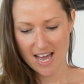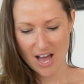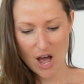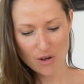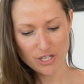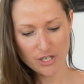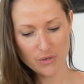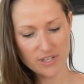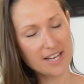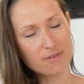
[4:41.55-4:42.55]
How do
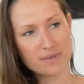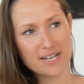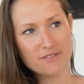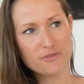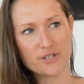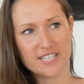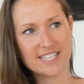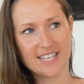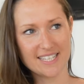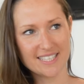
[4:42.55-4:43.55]
you get ready for a
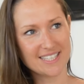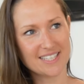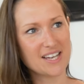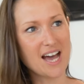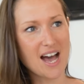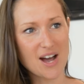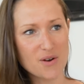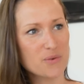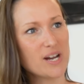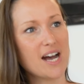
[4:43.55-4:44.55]
set?
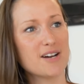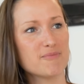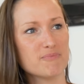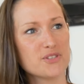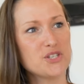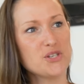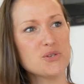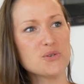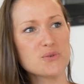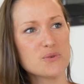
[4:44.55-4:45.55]
How do
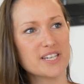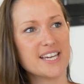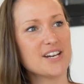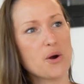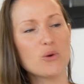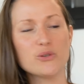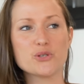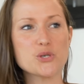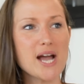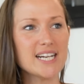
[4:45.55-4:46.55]
you get all your
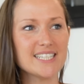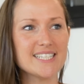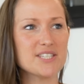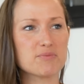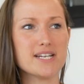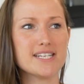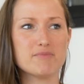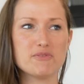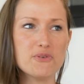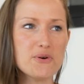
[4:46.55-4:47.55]
track lists ready
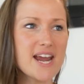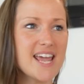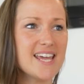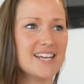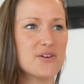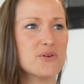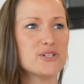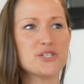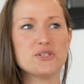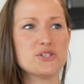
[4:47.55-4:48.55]
beforehand, or
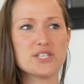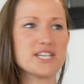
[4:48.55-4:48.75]
do you just